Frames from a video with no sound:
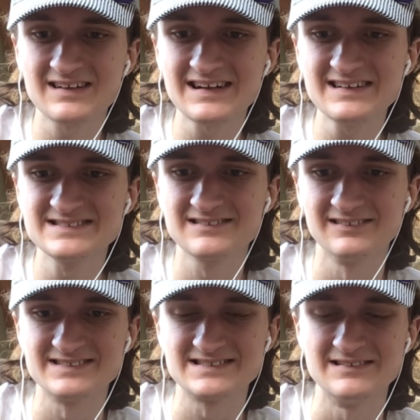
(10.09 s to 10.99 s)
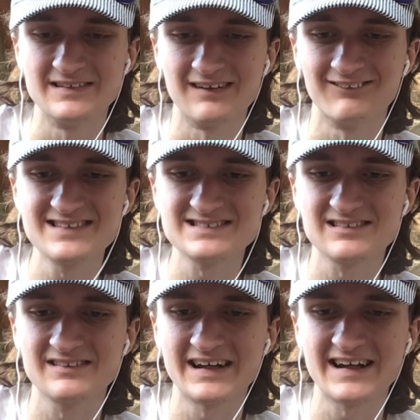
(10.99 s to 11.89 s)
high school soon at
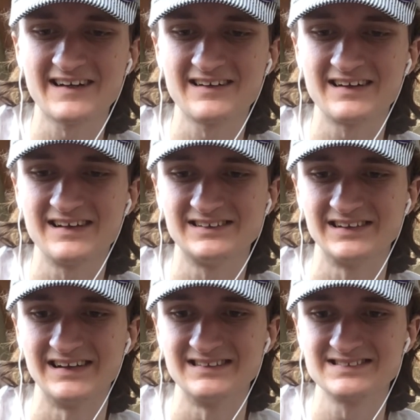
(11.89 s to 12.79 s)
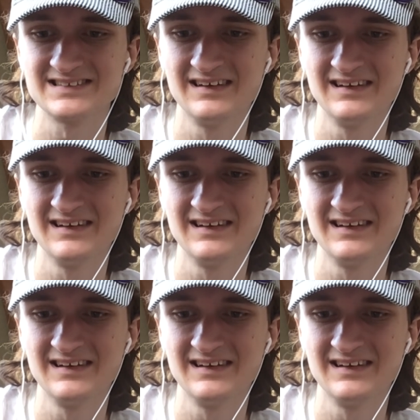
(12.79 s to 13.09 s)
Western Canada HS.